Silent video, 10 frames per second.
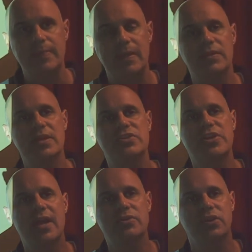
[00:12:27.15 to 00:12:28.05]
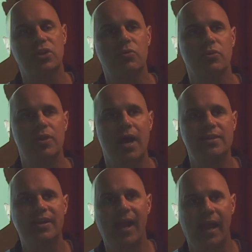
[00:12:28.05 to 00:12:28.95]
that says that you will not
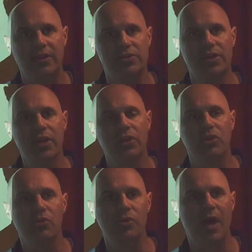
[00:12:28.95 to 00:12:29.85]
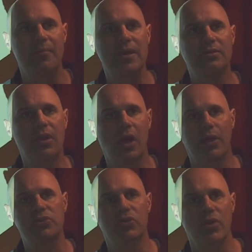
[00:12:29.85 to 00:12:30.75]
tax, you will not make
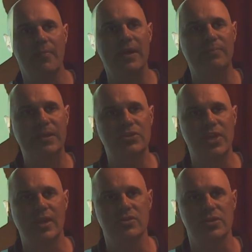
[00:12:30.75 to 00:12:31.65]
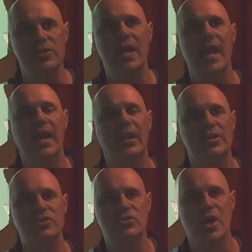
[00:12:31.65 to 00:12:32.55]
laws, you will not make big changes
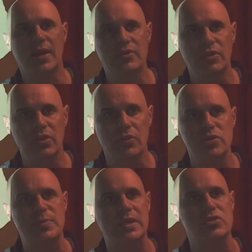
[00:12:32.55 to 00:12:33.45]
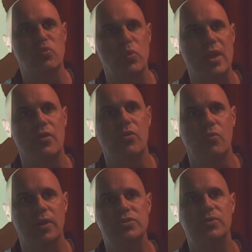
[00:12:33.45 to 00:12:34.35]
unless you talk to the lords, because we are the
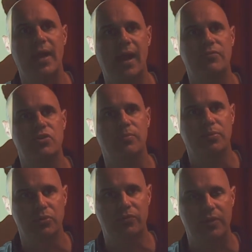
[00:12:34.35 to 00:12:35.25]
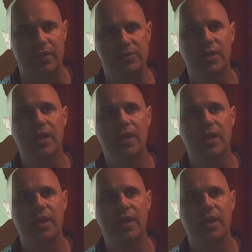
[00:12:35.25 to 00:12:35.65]
ones who have to approve this.